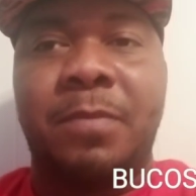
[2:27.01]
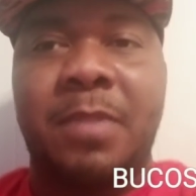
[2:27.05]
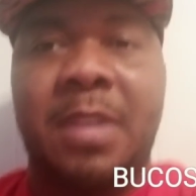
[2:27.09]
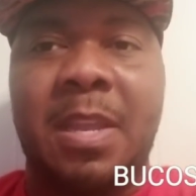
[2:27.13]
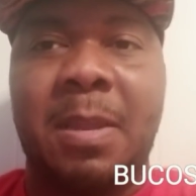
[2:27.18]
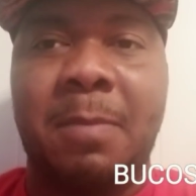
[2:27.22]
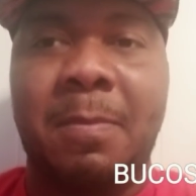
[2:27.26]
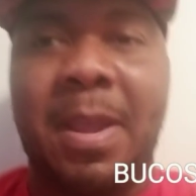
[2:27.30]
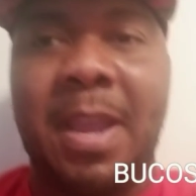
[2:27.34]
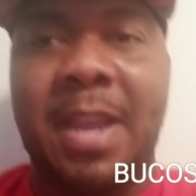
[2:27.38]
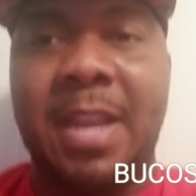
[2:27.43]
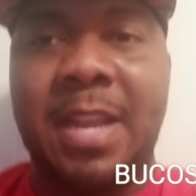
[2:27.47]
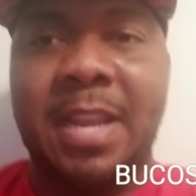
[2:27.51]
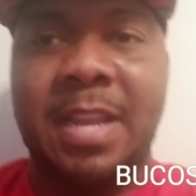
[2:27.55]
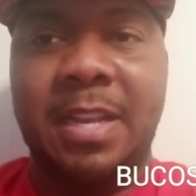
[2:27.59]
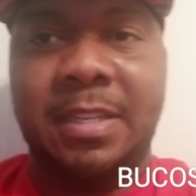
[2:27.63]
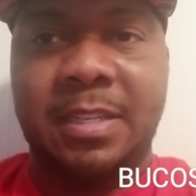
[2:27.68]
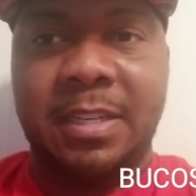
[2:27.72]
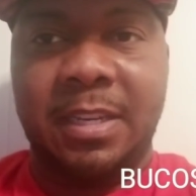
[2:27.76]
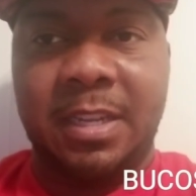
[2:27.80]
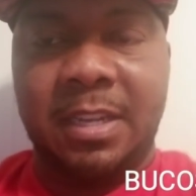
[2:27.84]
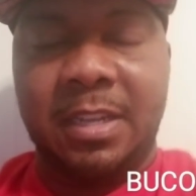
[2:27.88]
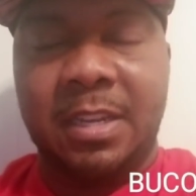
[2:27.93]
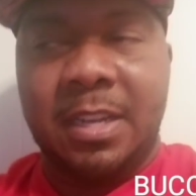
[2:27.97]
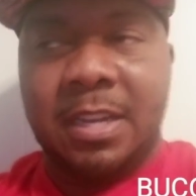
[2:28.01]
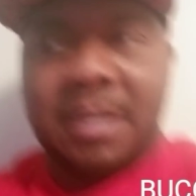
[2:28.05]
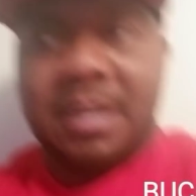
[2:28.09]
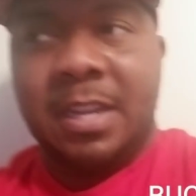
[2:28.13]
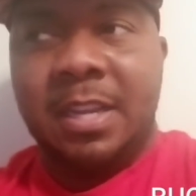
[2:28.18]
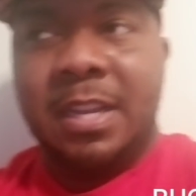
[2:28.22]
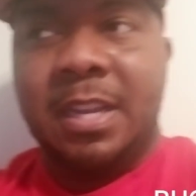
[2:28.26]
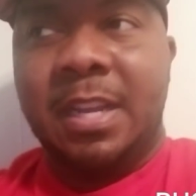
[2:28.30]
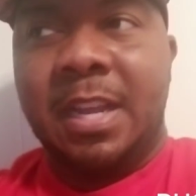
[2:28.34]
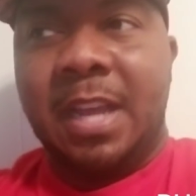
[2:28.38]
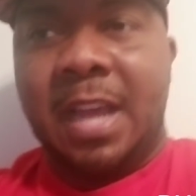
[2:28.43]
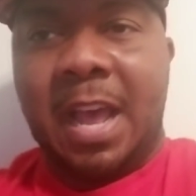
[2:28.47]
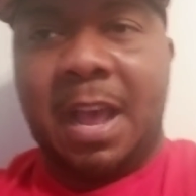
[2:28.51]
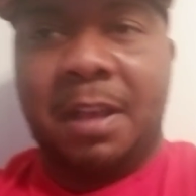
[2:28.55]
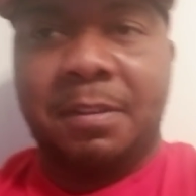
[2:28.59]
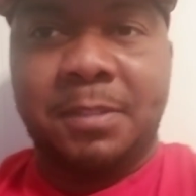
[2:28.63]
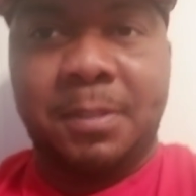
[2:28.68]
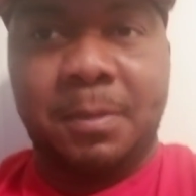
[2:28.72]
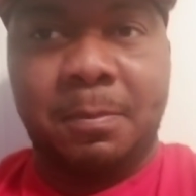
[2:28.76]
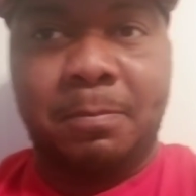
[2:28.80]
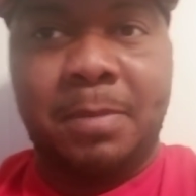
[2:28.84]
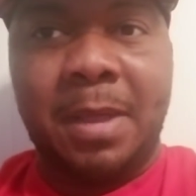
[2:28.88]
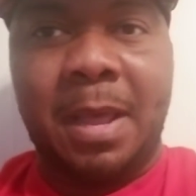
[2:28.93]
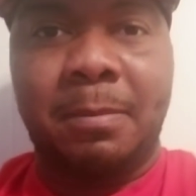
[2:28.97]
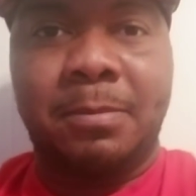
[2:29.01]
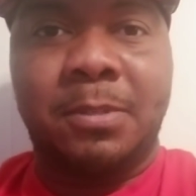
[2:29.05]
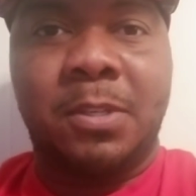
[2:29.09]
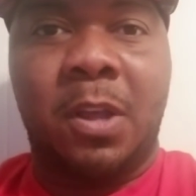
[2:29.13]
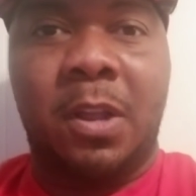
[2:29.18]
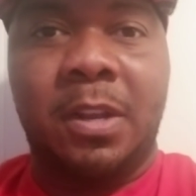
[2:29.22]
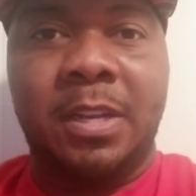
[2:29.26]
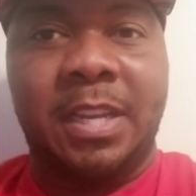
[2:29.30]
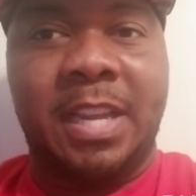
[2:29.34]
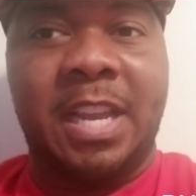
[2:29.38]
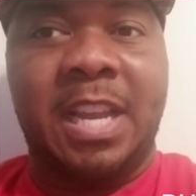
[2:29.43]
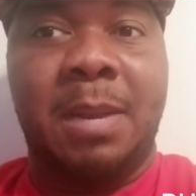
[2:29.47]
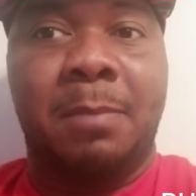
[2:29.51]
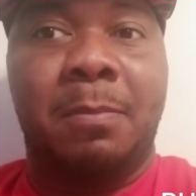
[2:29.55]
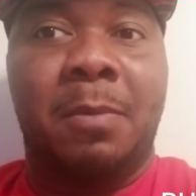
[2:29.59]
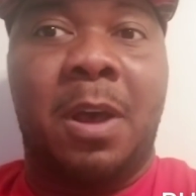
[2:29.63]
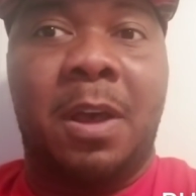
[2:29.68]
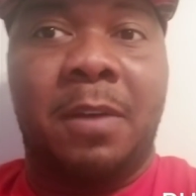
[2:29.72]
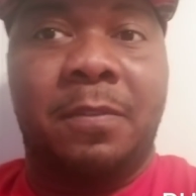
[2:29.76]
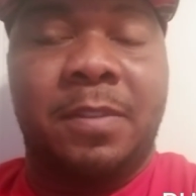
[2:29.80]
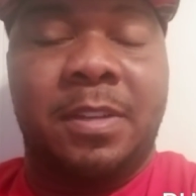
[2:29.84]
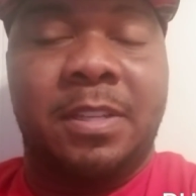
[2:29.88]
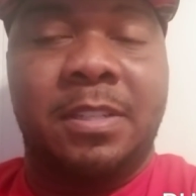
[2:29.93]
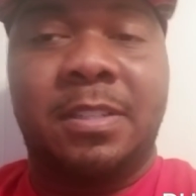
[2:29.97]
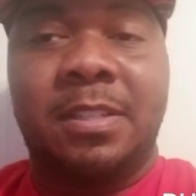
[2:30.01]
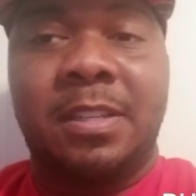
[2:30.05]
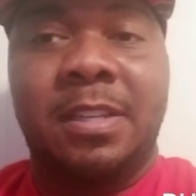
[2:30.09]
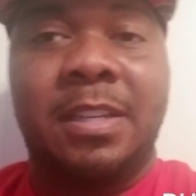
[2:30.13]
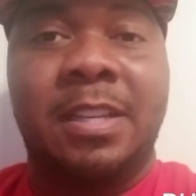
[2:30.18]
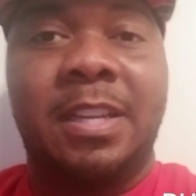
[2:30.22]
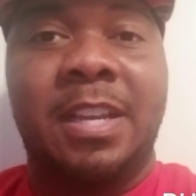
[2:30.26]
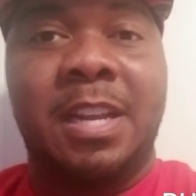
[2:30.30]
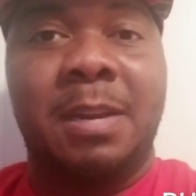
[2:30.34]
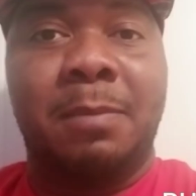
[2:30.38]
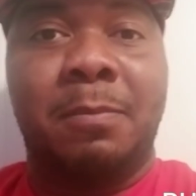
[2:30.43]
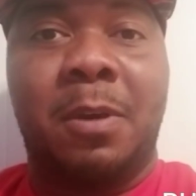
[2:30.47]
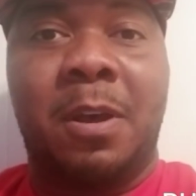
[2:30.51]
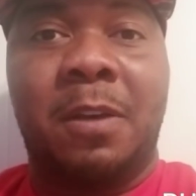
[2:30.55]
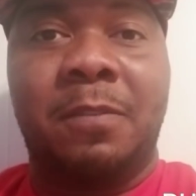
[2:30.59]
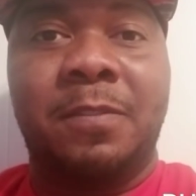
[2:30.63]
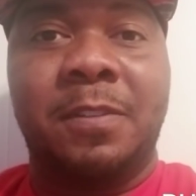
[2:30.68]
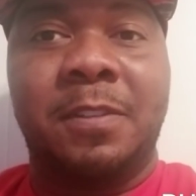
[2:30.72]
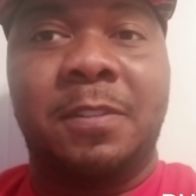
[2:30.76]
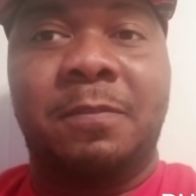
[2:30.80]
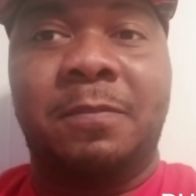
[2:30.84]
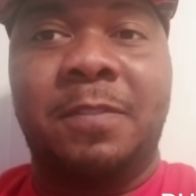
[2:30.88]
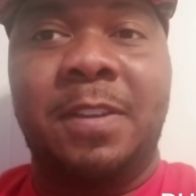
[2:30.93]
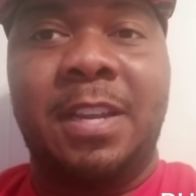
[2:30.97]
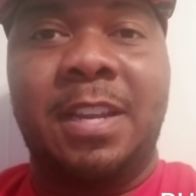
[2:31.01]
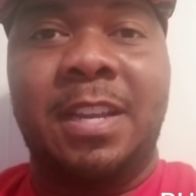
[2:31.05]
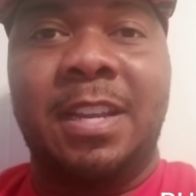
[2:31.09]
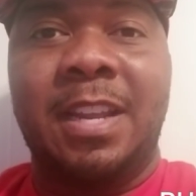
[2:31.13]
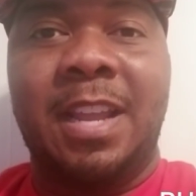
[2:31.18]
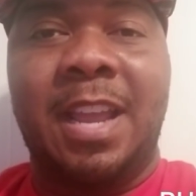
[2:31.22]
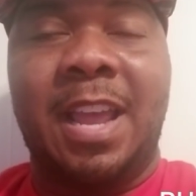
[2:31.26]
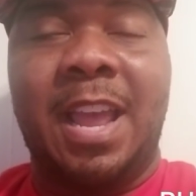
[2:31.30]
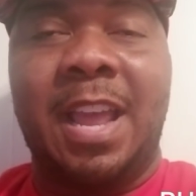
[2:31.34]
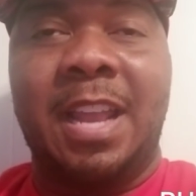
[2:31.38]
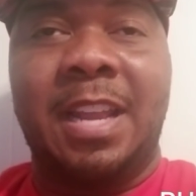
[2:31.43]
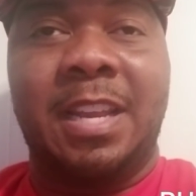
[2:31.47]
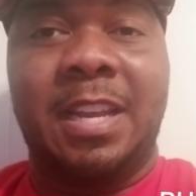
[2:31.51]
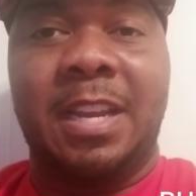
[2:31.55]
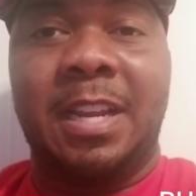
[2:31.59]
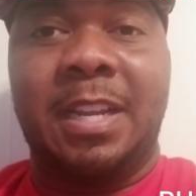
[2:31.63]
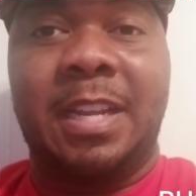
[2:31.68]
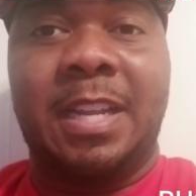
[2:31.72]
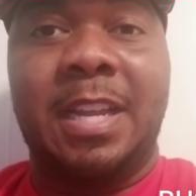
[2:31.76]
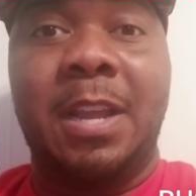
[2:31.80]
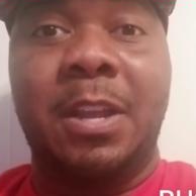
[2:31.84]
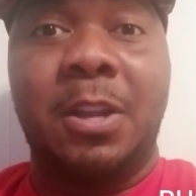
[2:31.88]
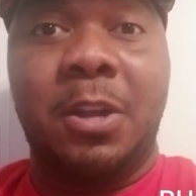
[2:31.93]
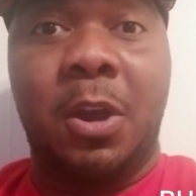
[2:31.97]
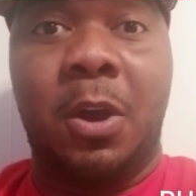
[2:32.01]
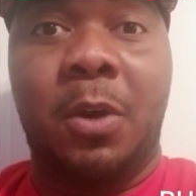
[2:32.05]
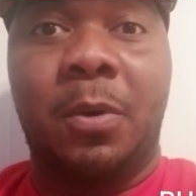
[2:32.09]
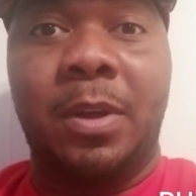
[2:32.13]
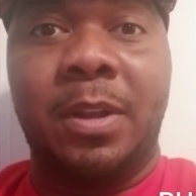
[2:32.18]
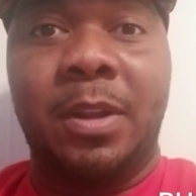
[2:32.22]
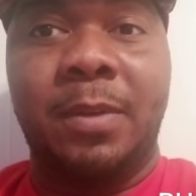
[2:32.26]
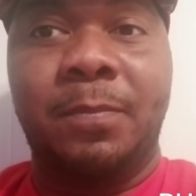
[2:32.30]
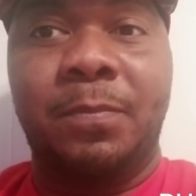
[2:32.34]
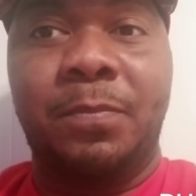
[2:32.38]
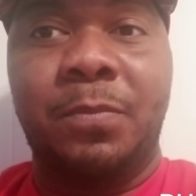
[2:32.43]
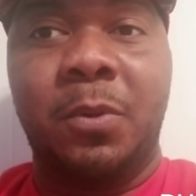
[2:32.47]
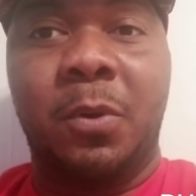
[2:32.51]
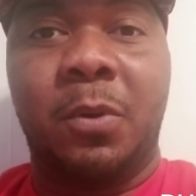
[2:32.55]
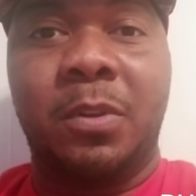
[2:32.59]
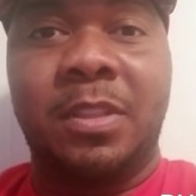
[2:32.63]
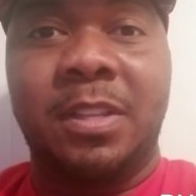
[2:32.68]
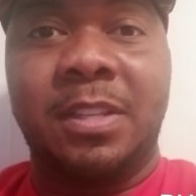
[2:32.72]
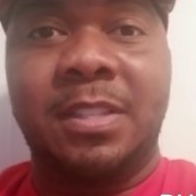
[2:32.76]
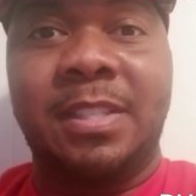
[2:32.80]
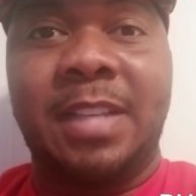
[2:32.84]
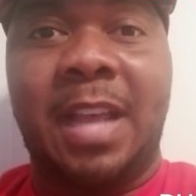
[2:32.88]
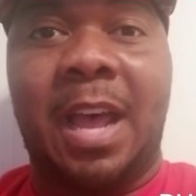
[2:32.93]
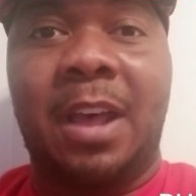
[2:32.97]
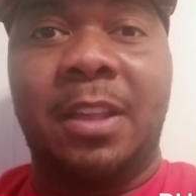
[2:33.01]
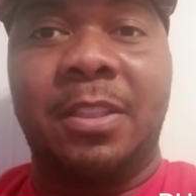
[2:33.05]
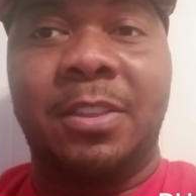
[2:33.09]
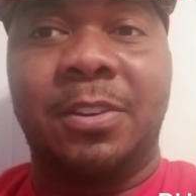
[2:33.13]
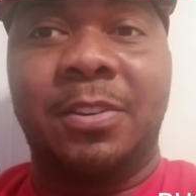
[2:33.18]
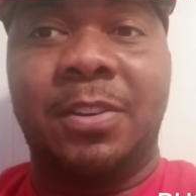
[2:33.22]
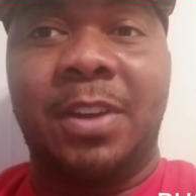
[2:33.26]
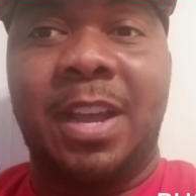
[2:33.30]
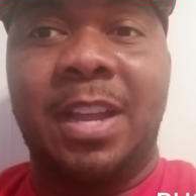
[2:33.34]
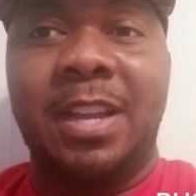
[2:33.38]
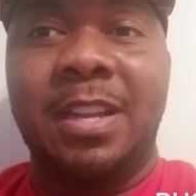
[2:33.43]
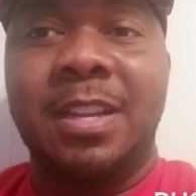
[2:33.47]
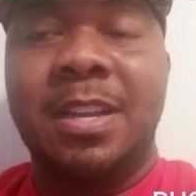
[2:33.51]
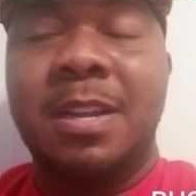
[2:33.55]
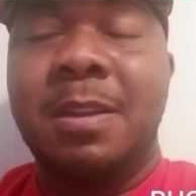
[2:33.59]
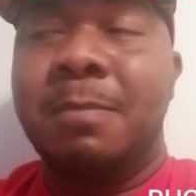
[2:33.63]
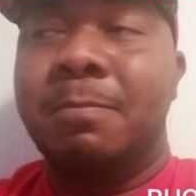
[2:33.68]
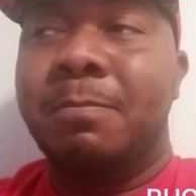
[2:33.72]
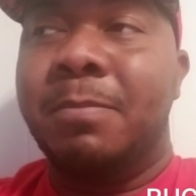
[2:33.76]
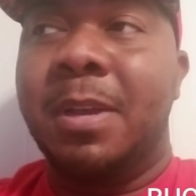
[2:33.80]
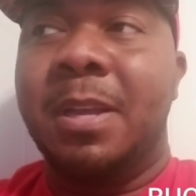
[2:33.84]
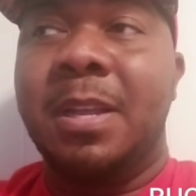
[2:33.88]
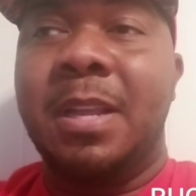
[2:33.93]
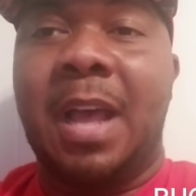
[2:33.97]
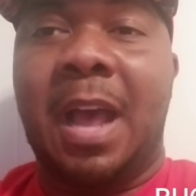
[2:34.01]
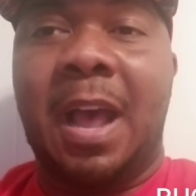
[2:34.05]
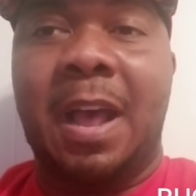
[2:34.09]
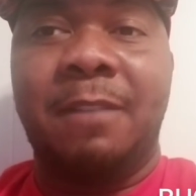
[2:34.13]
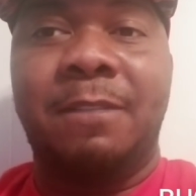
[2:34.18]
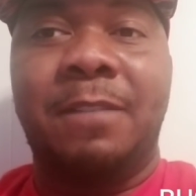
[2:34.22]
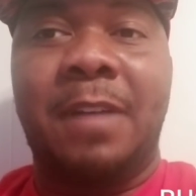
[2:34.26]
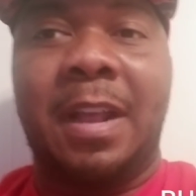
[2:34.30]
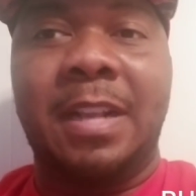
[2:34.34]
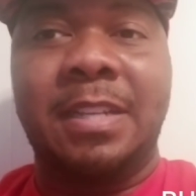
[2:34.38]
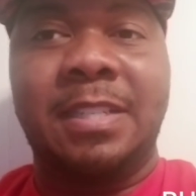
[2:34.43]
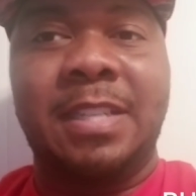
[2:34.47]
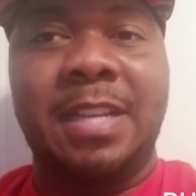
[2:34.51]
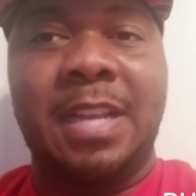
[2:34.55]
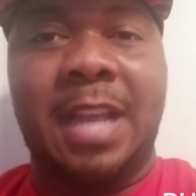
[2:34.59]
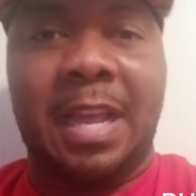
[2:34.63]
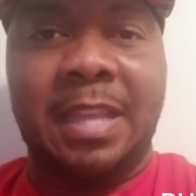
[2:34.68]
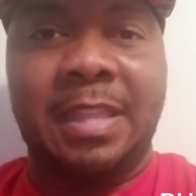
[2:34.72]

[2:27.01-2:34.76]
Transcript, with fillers: He may need to have some pep talk to get him off his get him off his feet and uh, get going north and south. All right, but I, I, see.